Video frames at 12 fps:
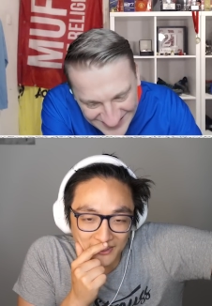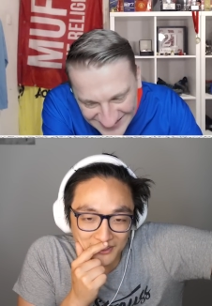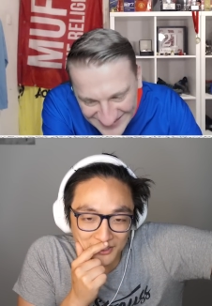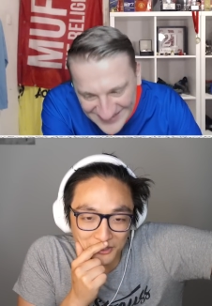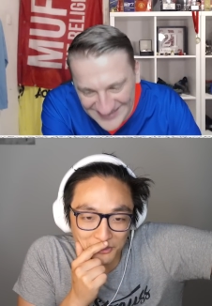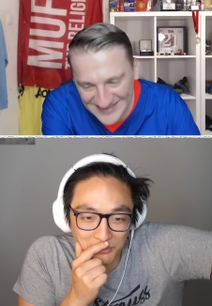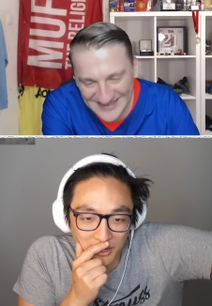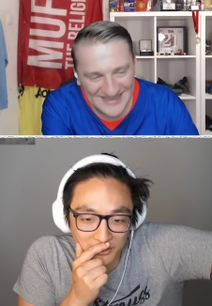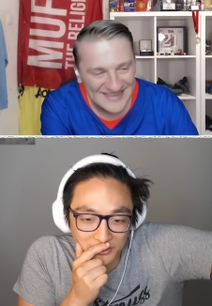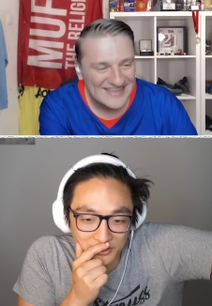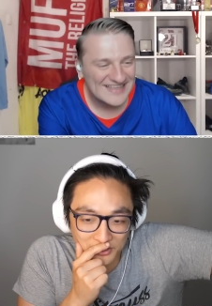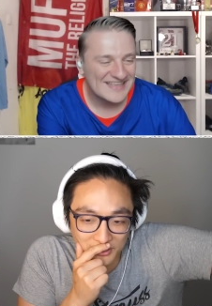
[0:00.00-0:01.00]
Speaker 1: too
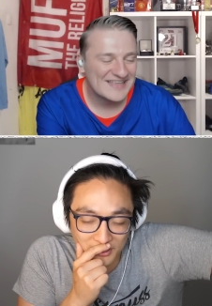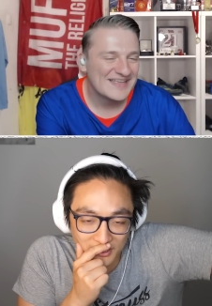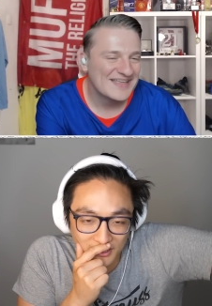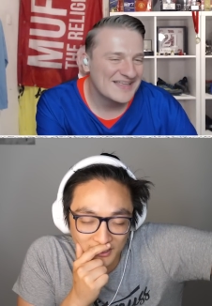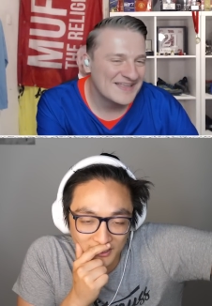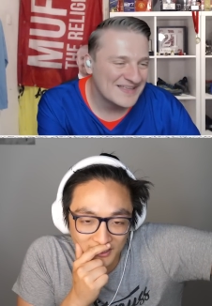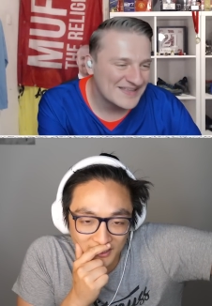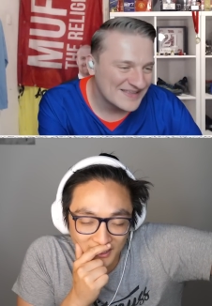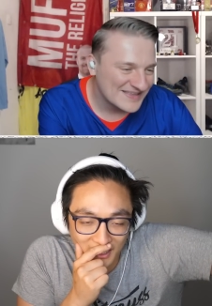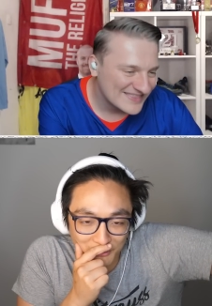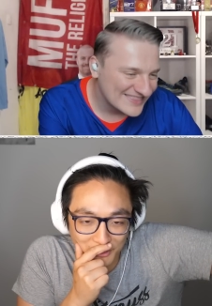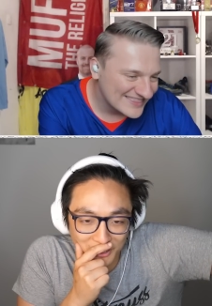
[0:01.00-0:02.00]
much,
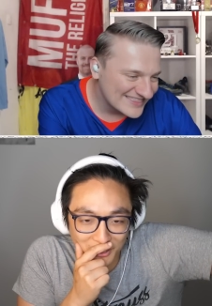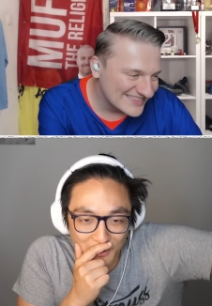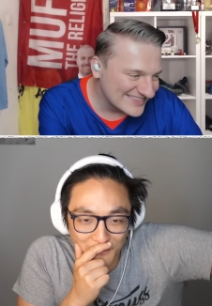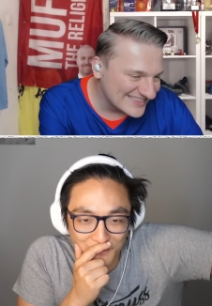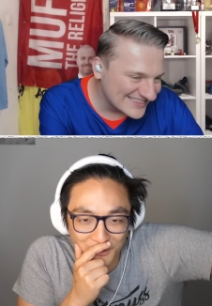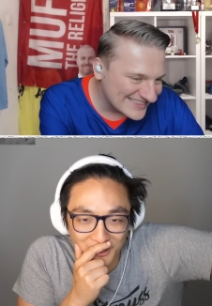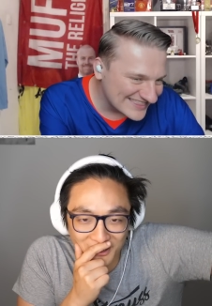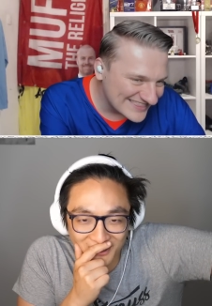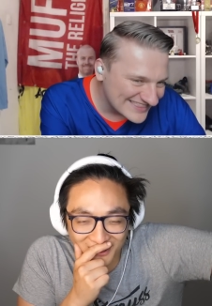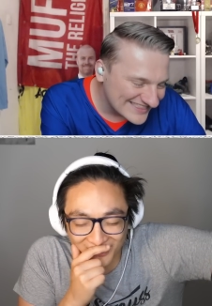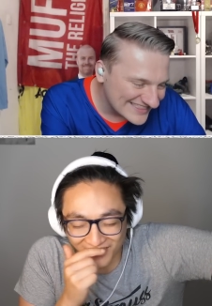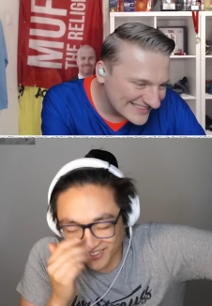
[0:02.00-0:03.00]
I'm gonna go for.
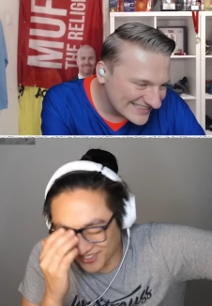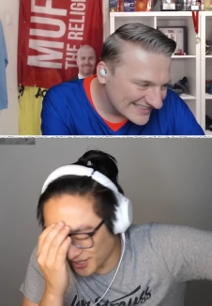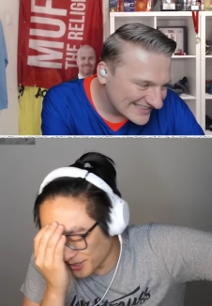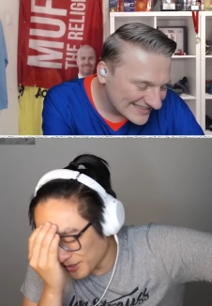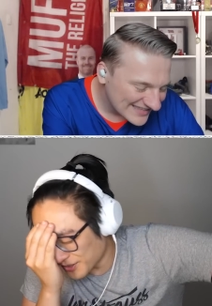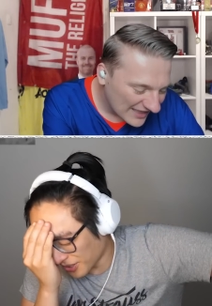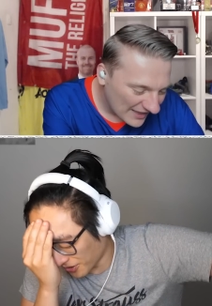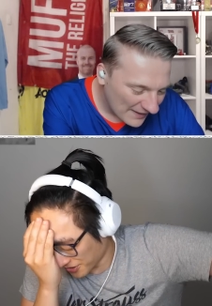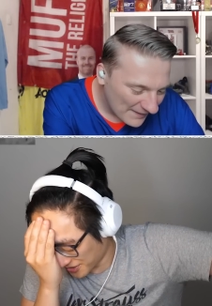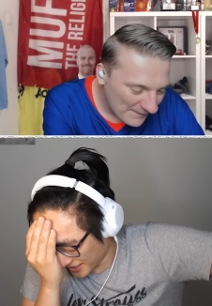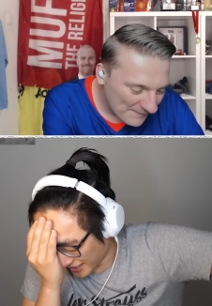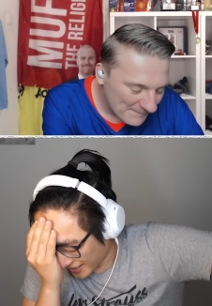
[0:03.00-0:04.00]
Oh, it's too
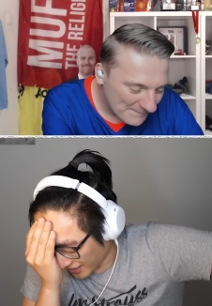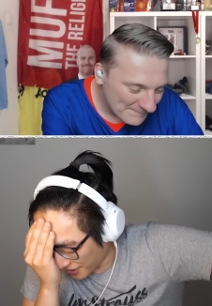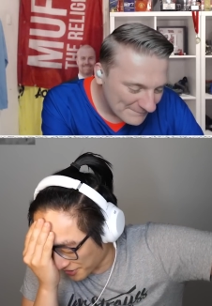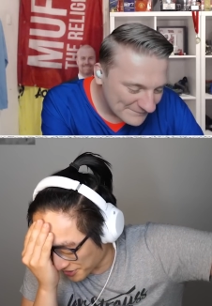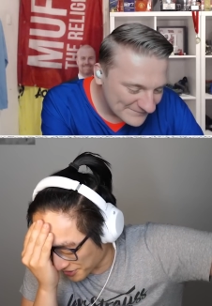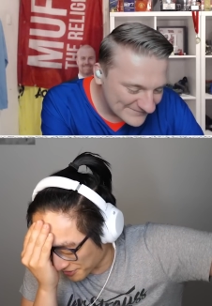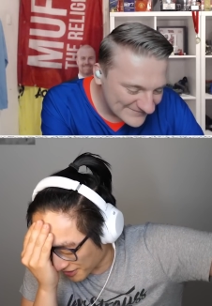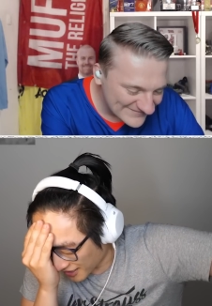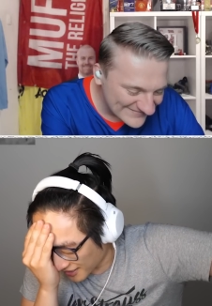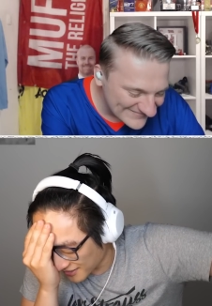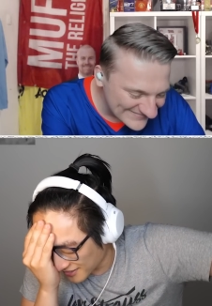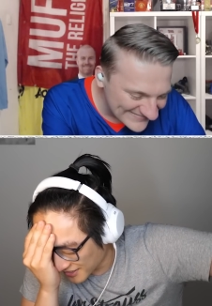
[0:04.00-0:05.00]
toxic. I can't do
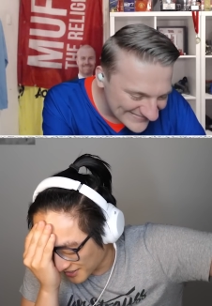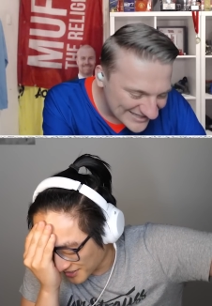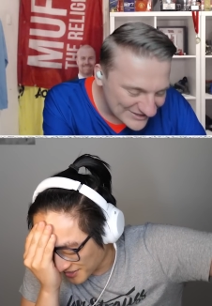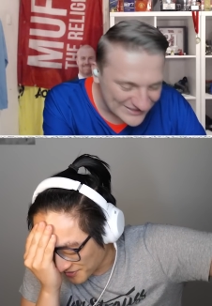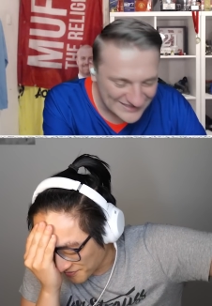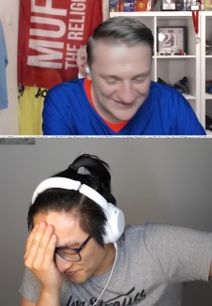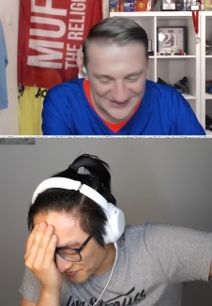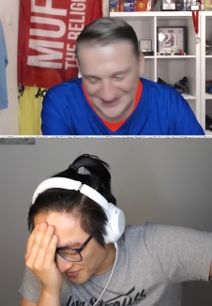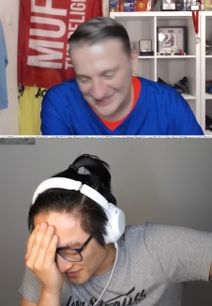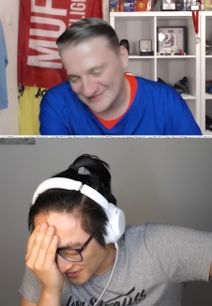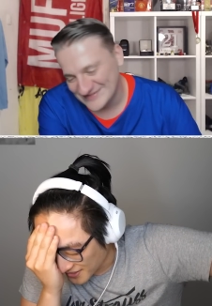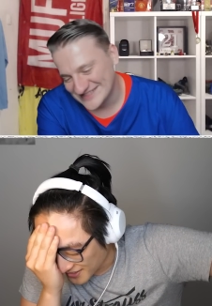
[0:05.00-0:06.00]
that. Do it,
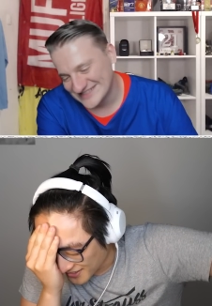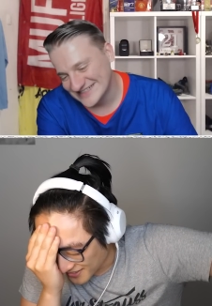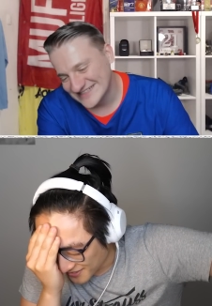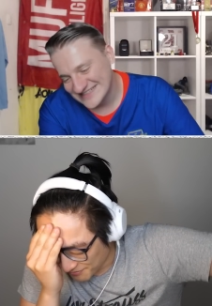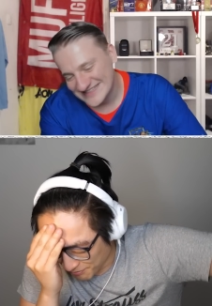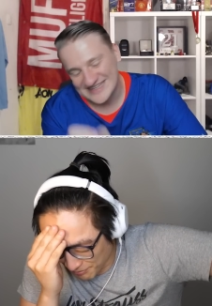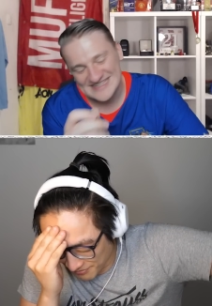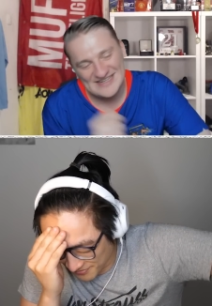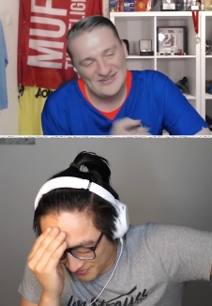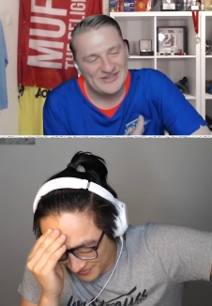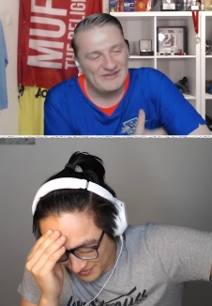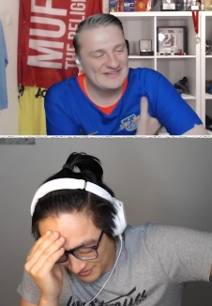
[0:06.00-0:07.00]
James. Because
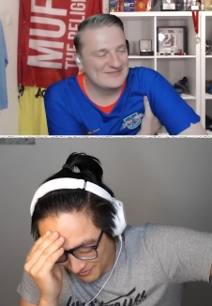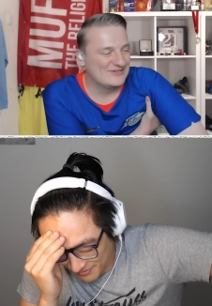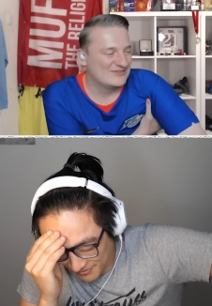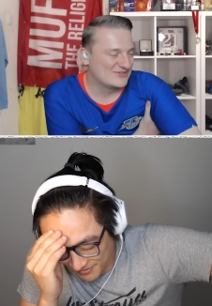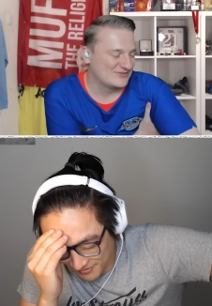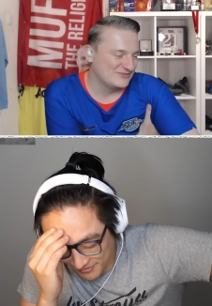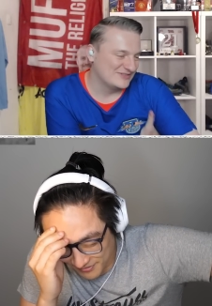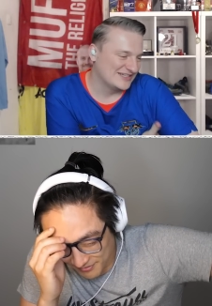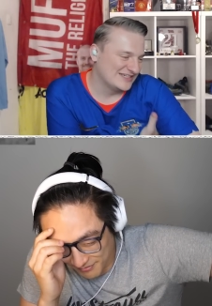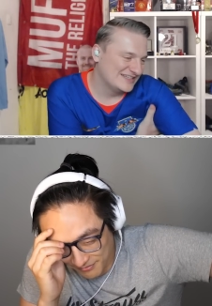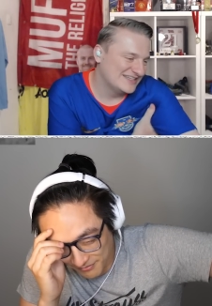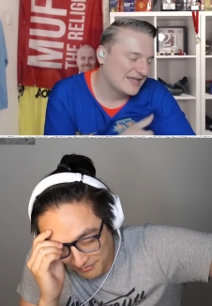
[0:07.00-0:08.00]
I'll know it as well.
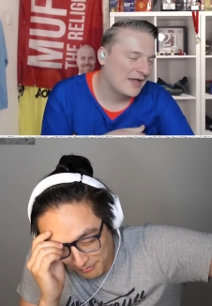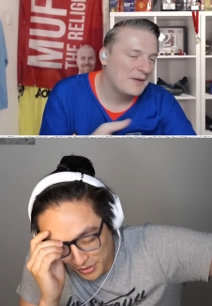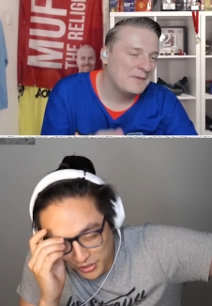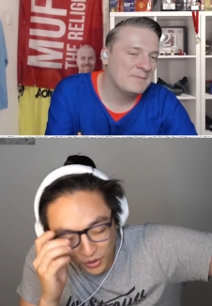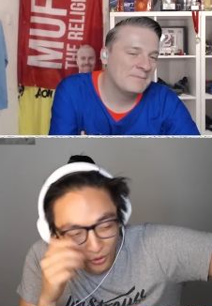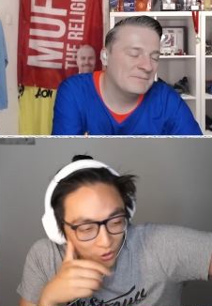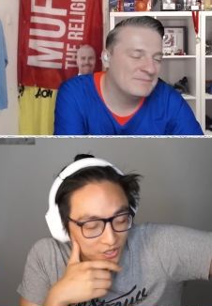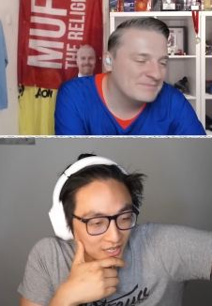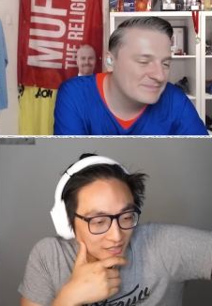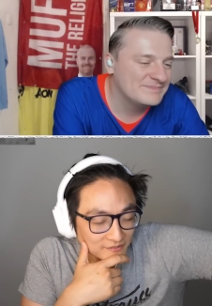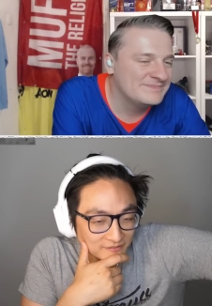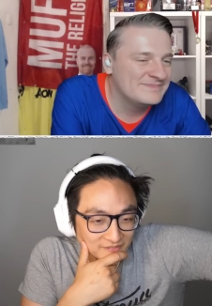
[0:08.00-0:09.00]

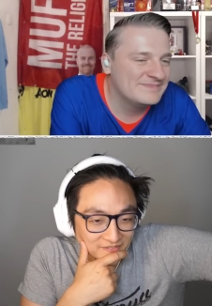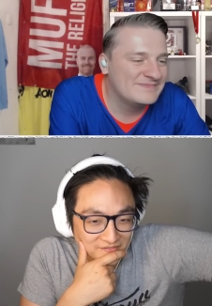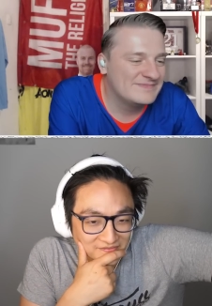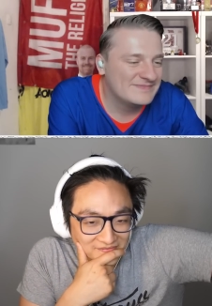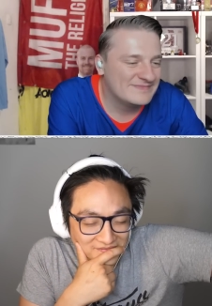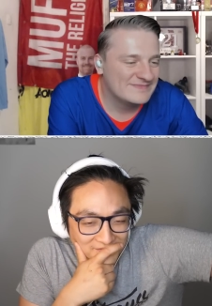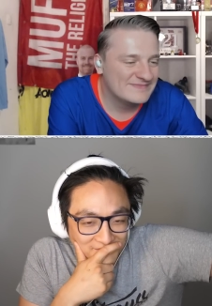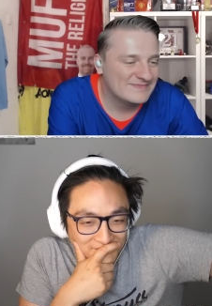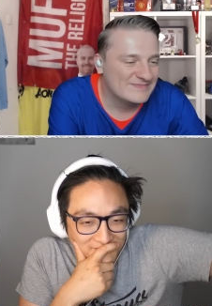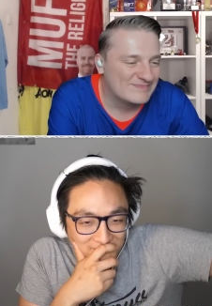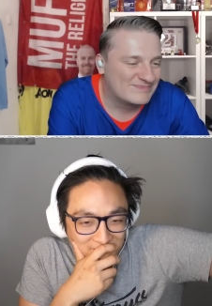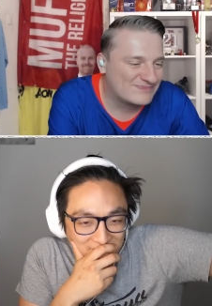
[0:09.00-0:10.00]
Mallorca.
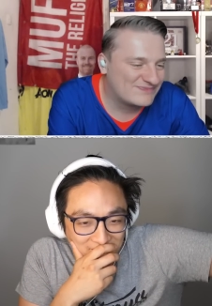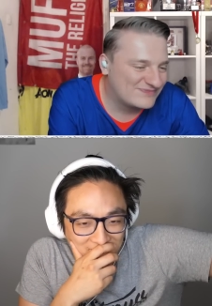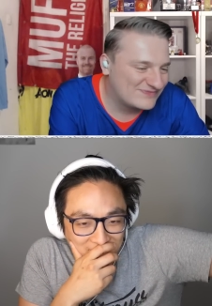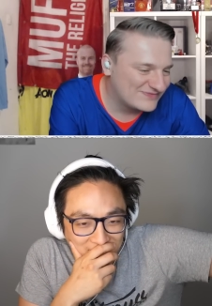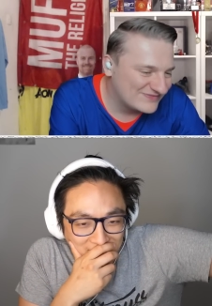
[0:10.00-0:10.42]
You